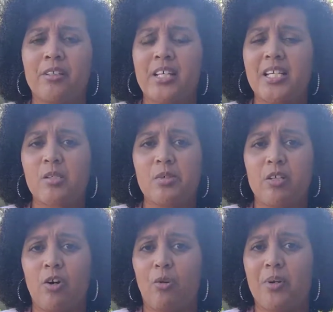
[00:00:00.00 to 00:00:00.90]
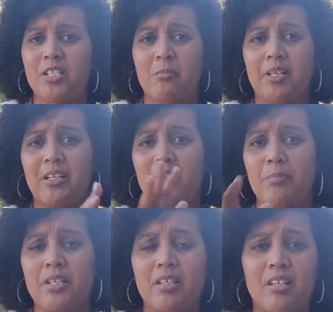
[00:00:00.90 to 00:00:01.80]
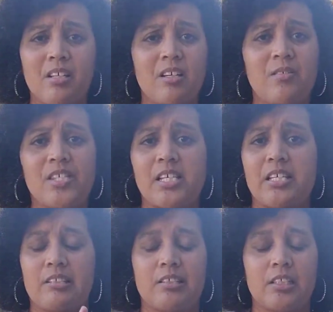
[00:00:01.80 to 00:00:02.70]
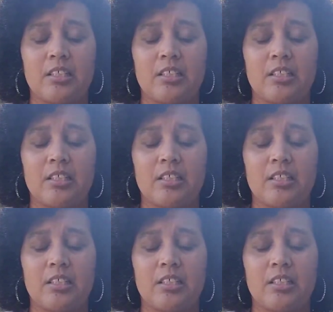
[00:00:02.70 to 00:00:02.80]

things with a whole bunch of manipulatives, and